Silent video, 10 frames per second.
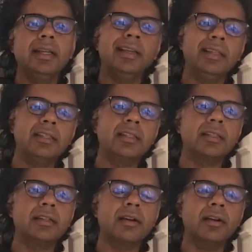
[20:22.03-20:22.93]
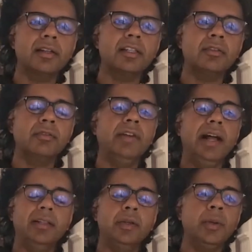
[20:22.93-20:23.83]
can start to
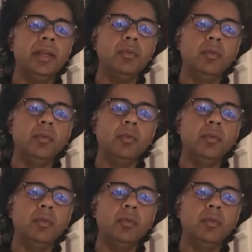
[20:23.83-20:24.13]
evaluate